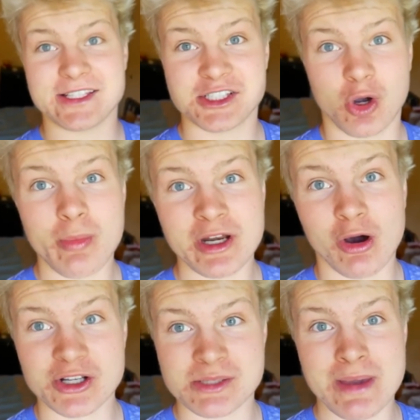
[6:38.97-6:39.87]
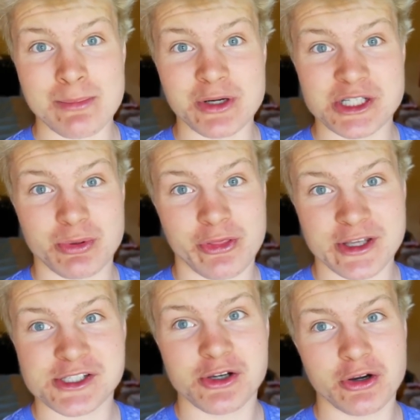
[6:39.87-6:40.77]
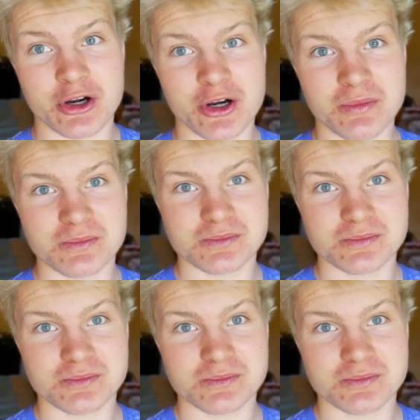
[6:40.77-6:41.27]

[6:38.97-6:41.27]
I had so many awesome memories with this scooter.